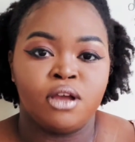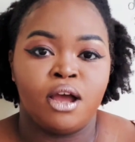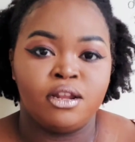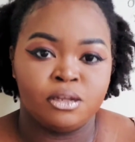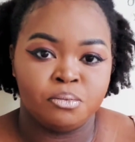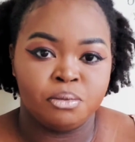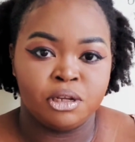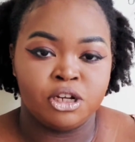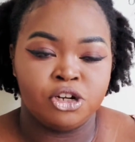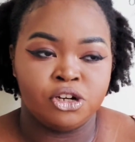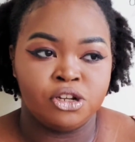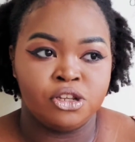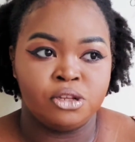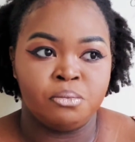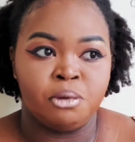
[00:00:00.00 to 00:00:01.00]

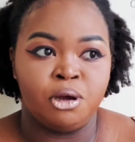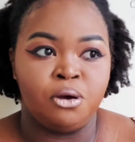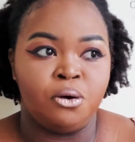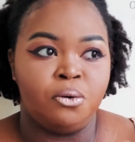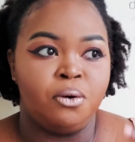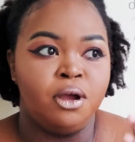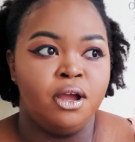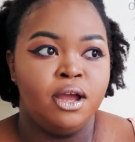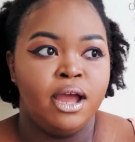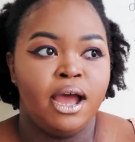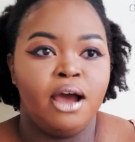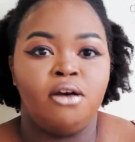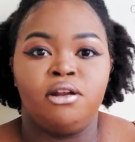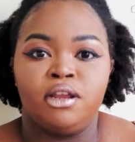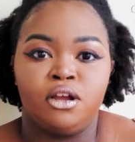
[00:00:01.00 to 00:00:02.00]
contemplations about
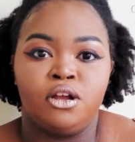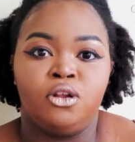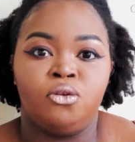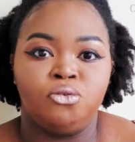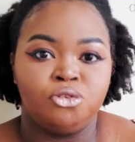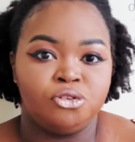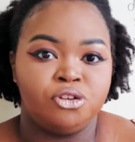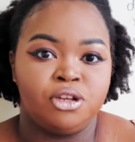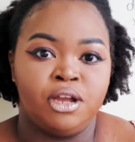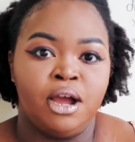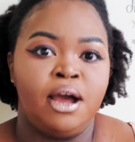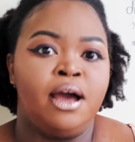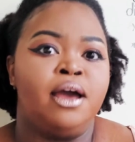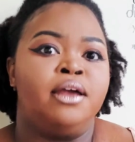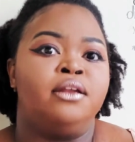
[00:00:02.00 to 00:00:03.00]
how to get closer to
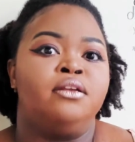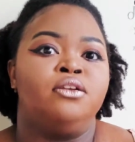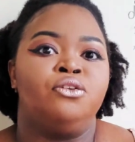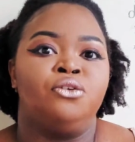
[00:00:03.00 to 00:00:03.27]
God,